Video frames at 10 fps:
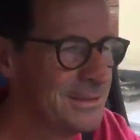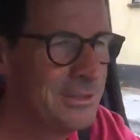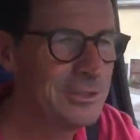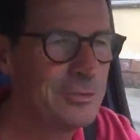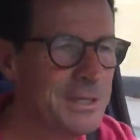
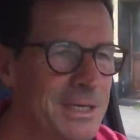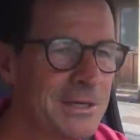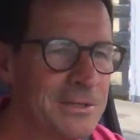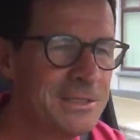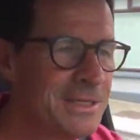Do we
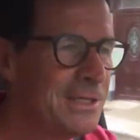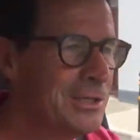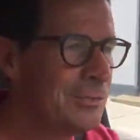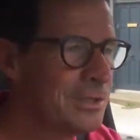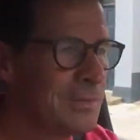
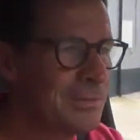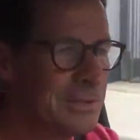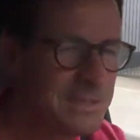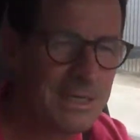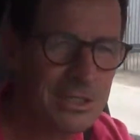continue with the bus
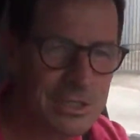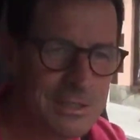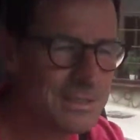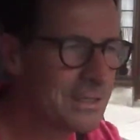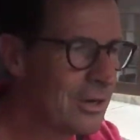
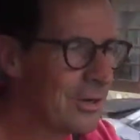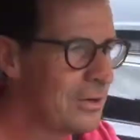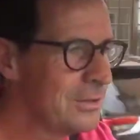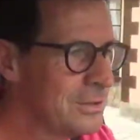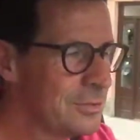sessions
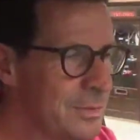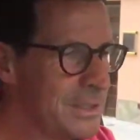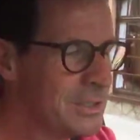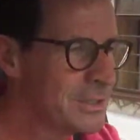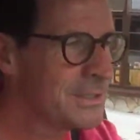or do we
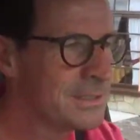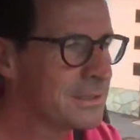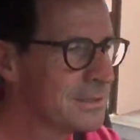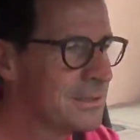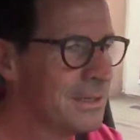just
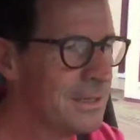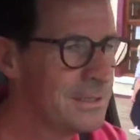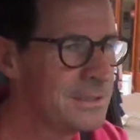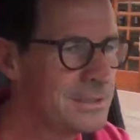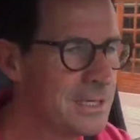
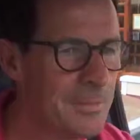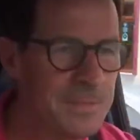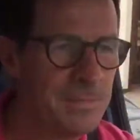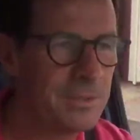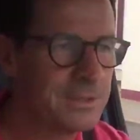stop
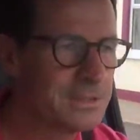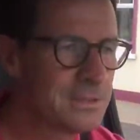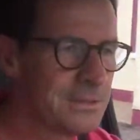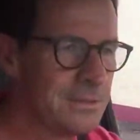the bus?